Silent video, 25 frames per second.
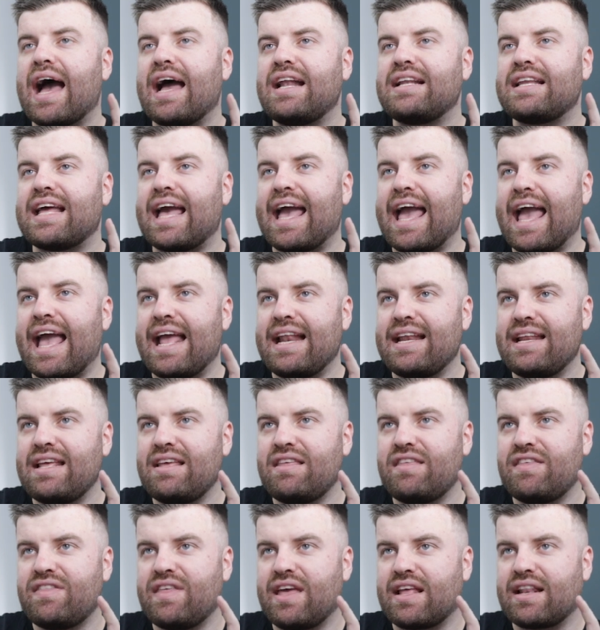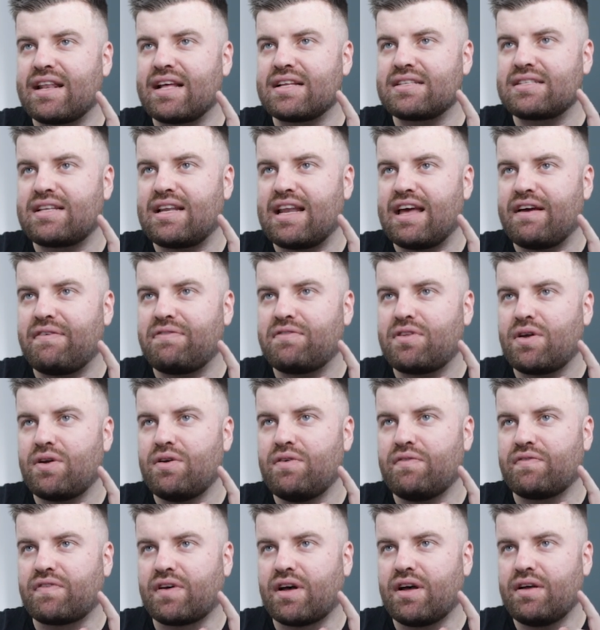And anything that's left
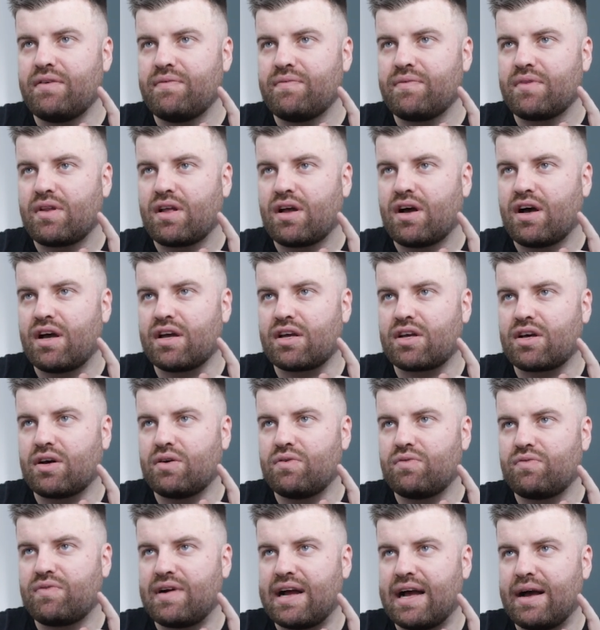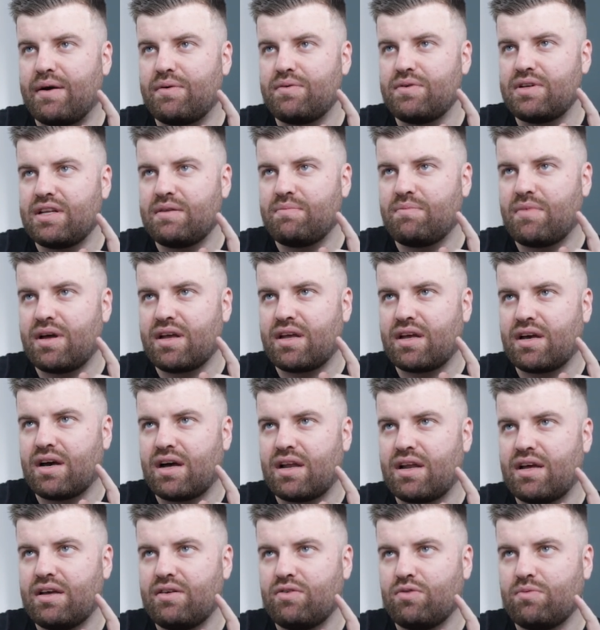over, I go round in my
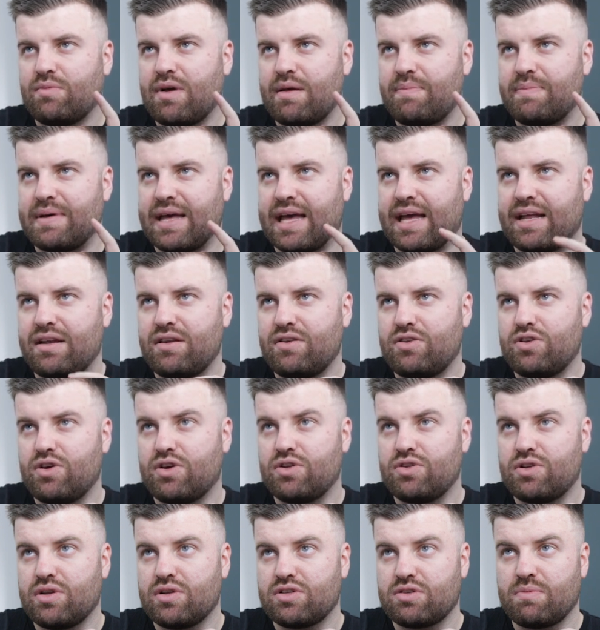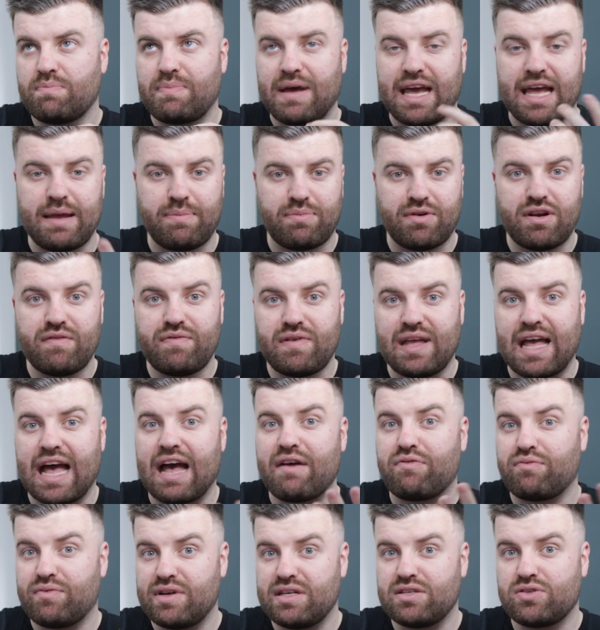color or my pen. You can do this on paper if you
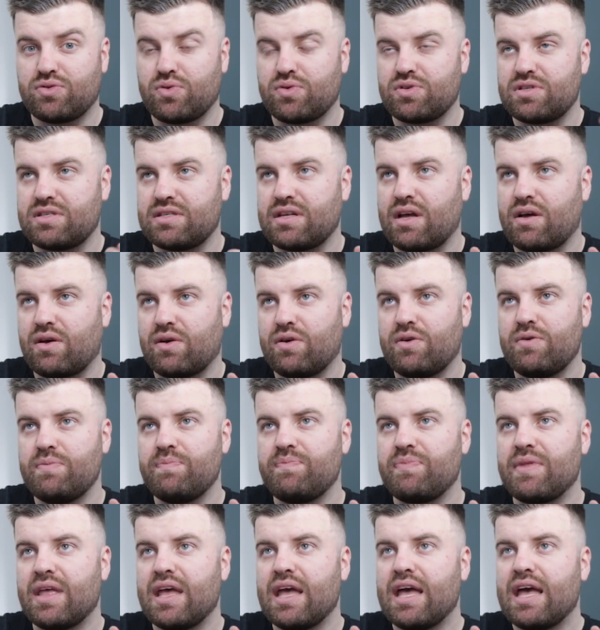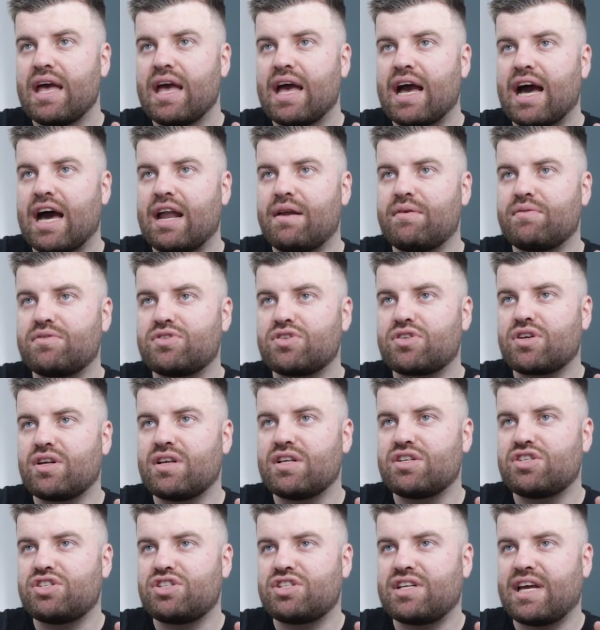have resources at home. And I'm just
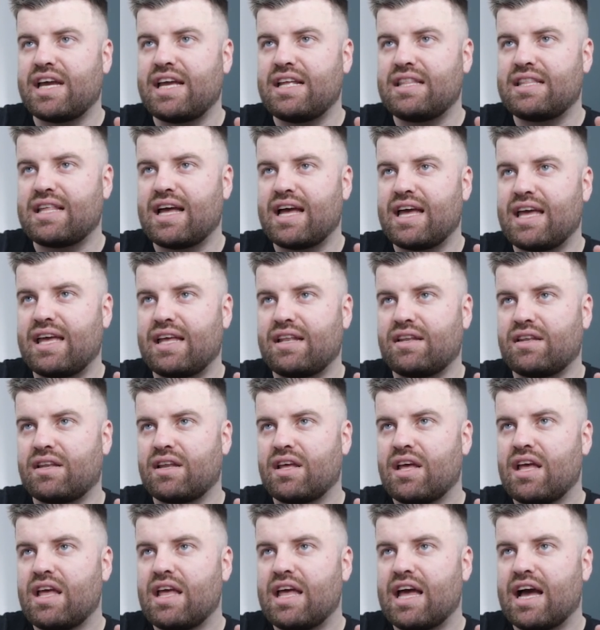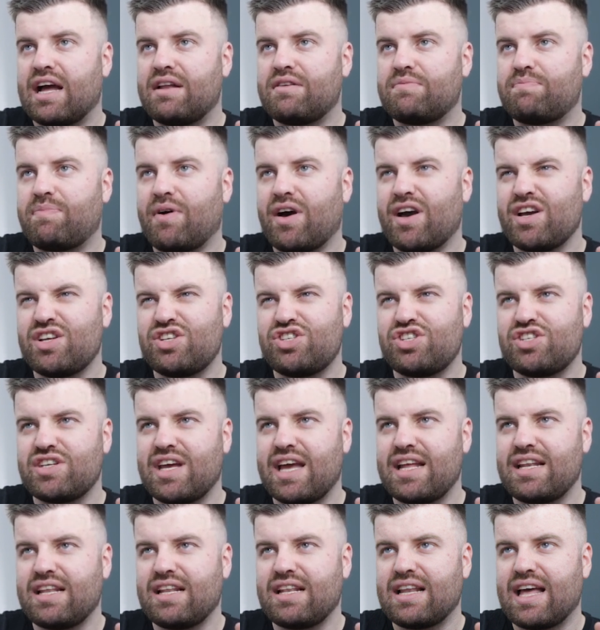gonna shade that in. And by
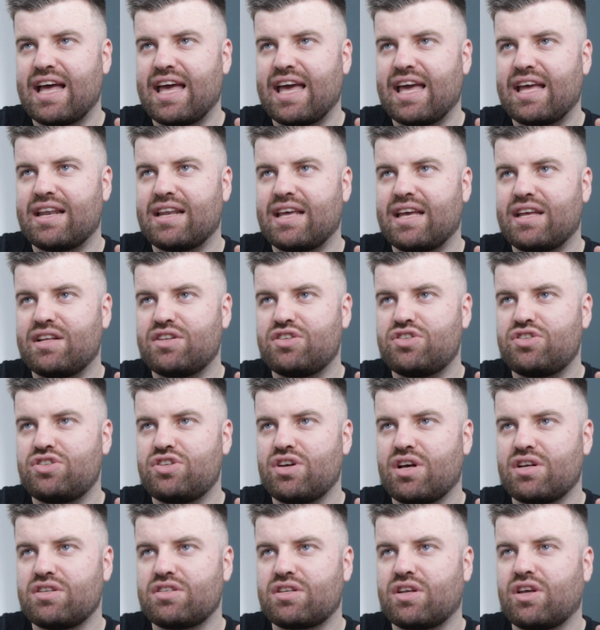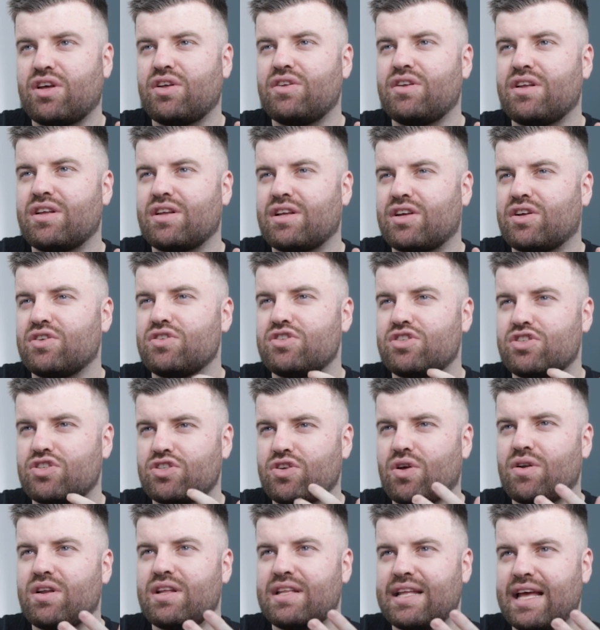shading that in, it just
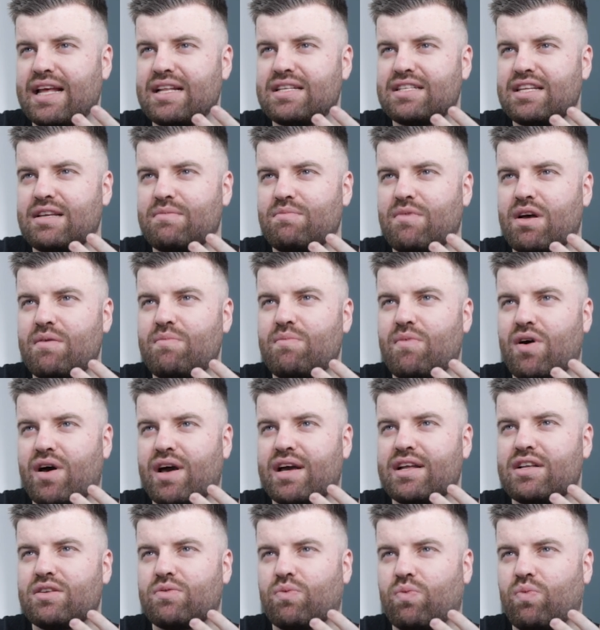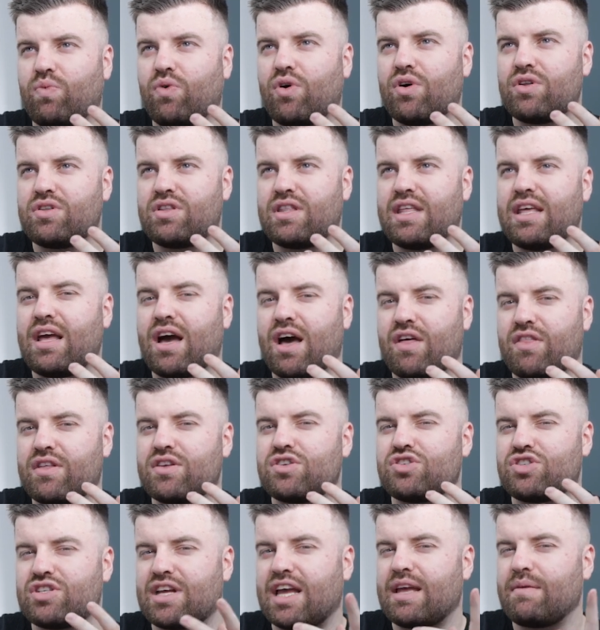consolidates in my mind what the other
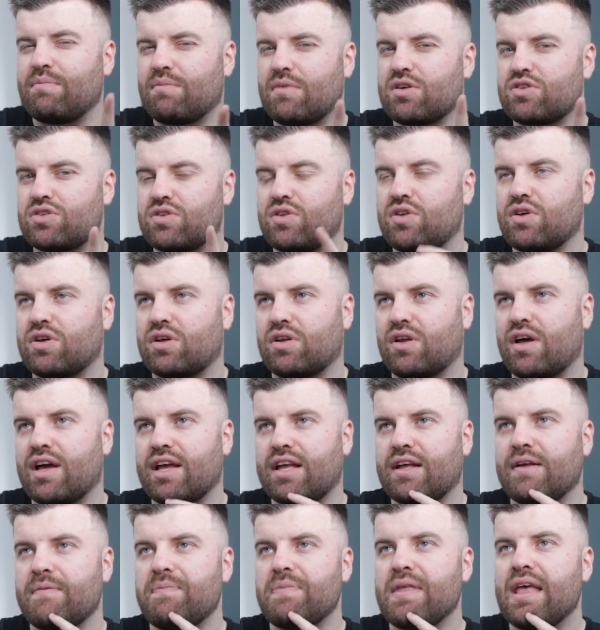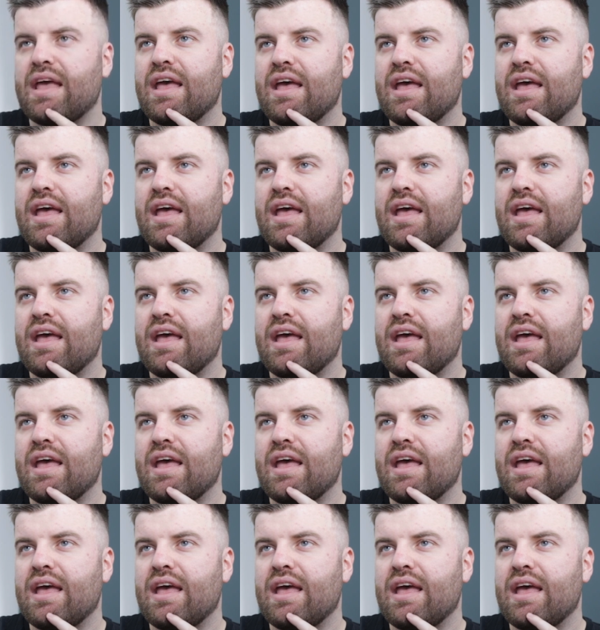shape must look like.